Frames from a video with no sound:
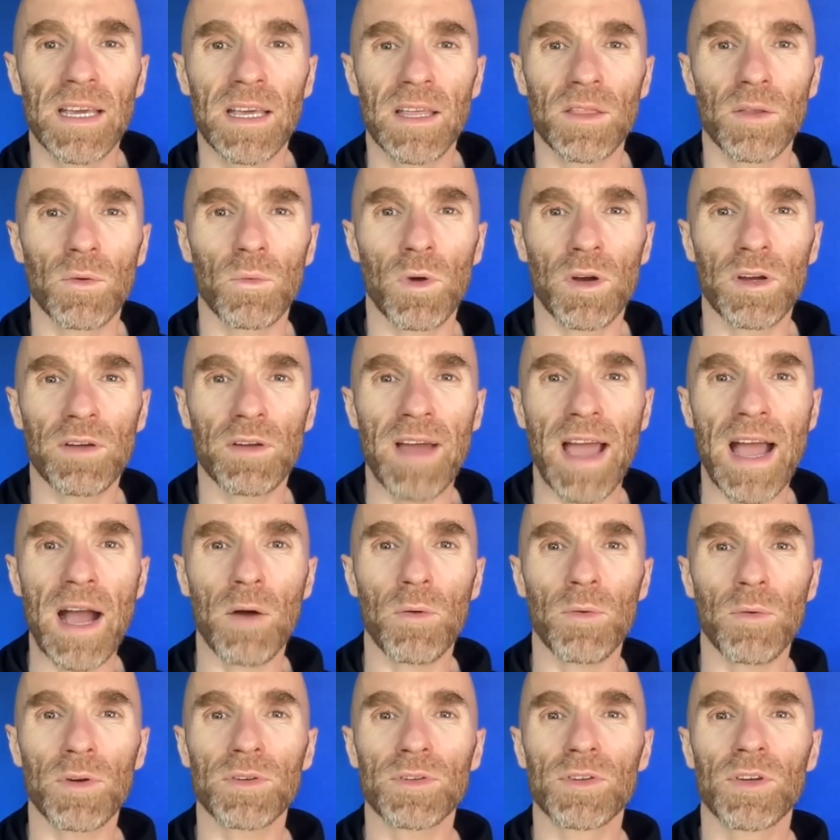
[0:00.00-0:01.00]
the work of
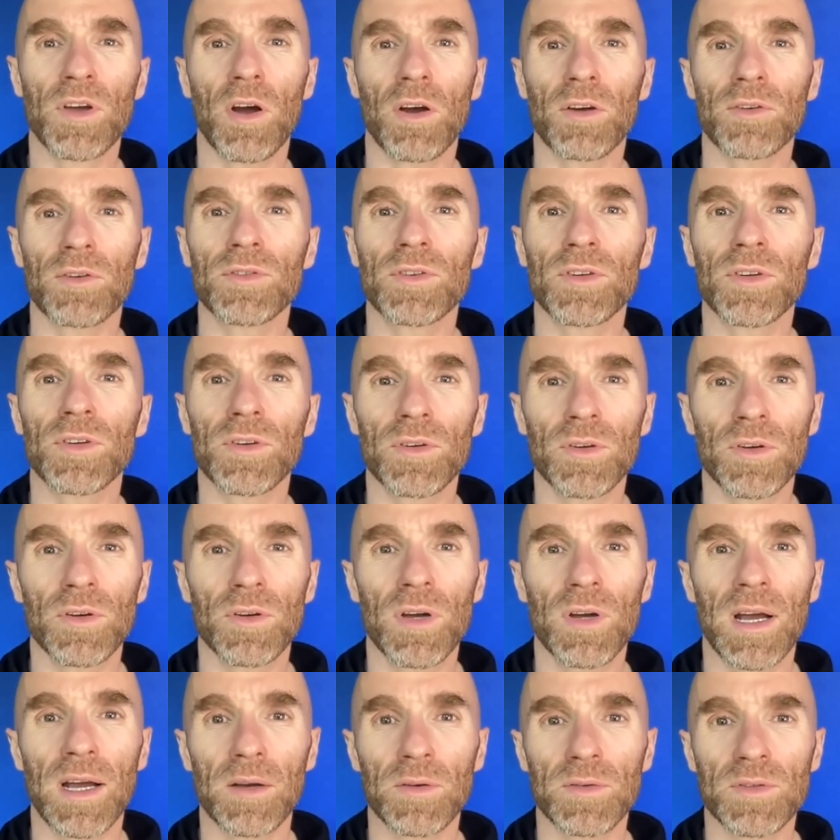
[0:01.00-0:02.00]
Howard Gardner,
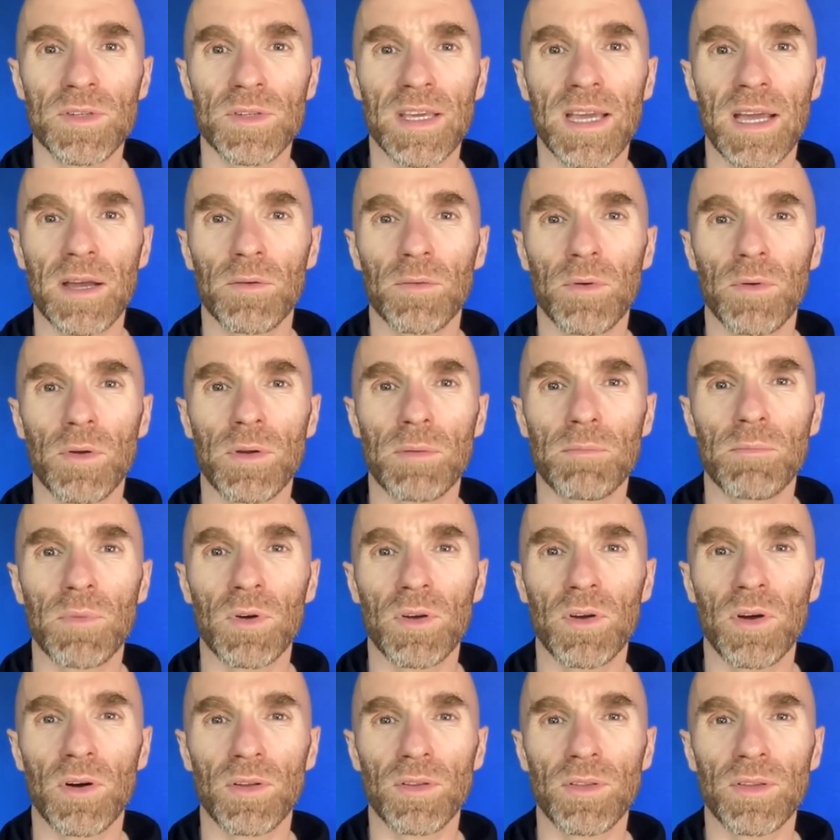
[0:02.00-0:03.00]
who's the guy who wrote a
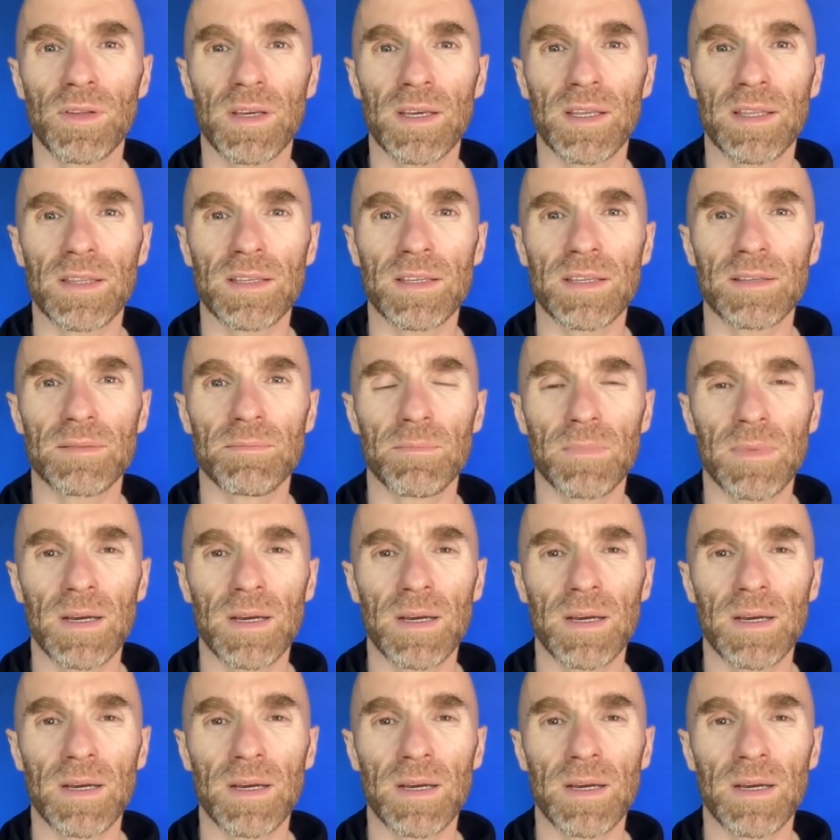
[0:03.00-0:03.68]
book called the